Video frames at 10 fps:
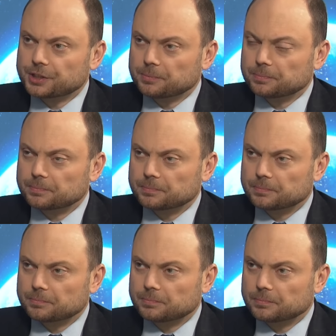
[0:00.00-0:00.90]
a
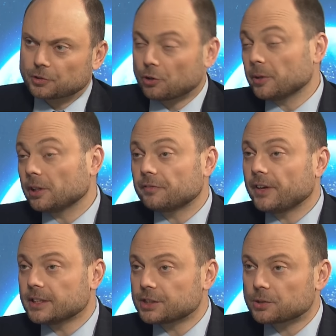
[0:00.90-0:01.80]
criminal
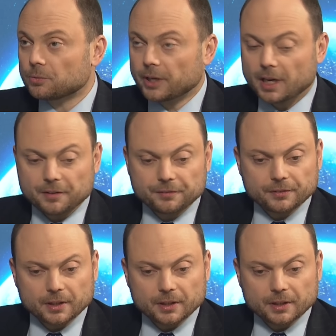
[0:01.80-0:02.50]
offense. We have